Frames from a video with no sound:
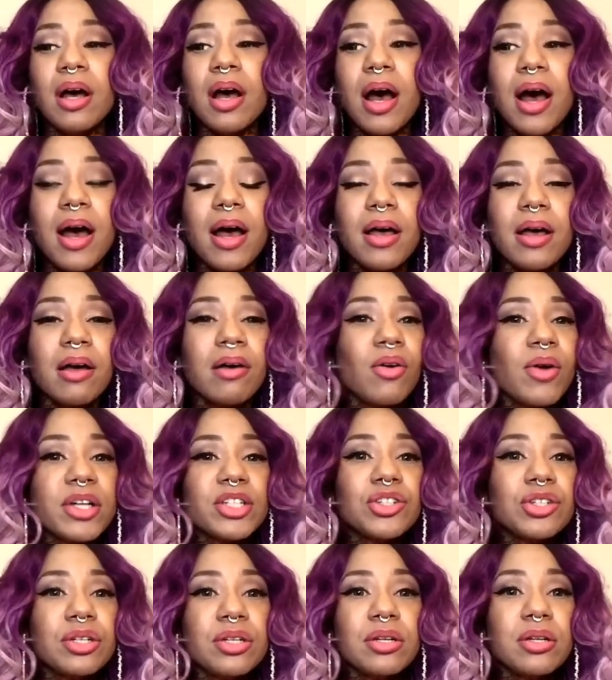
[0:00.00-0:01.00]
I
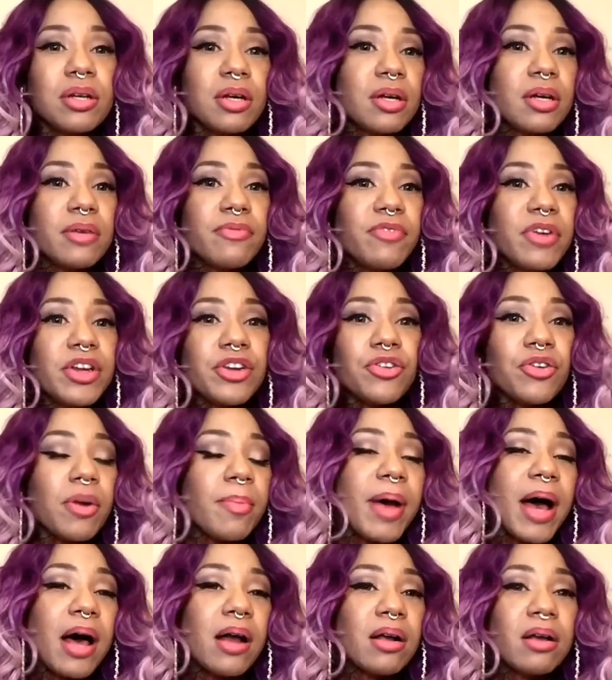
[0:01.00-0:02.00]
questioned the vendor
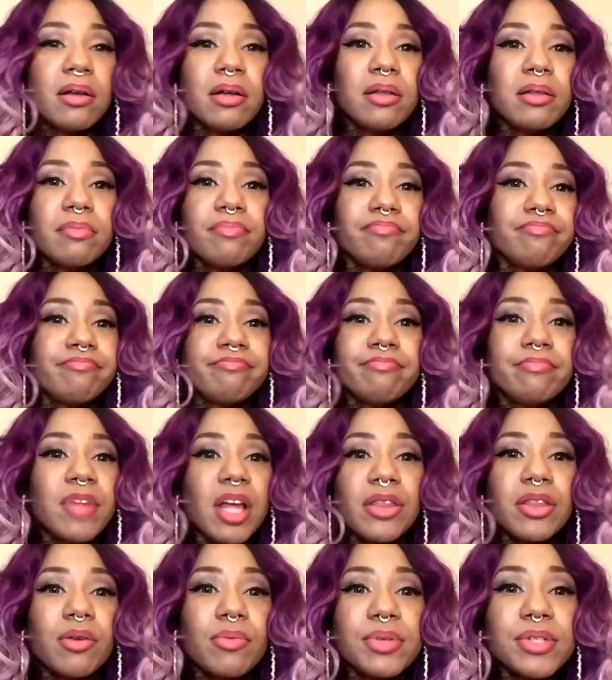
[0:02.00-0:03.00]
about it and
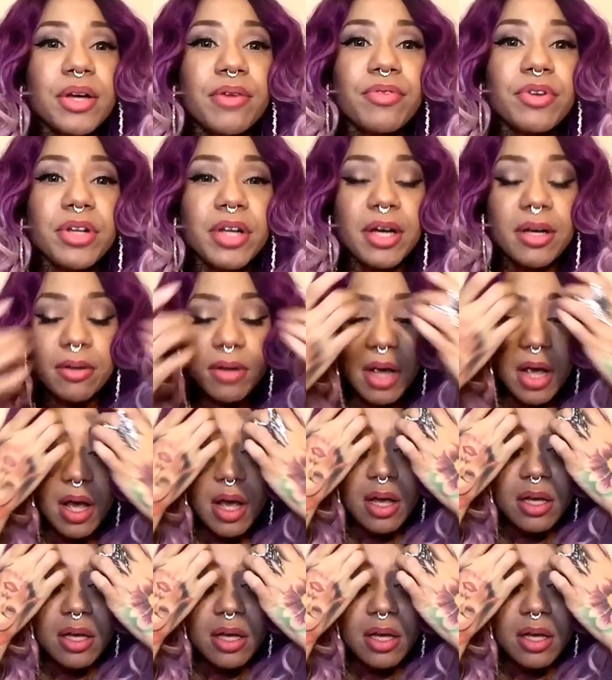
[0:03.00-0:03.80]
nothing was ever done.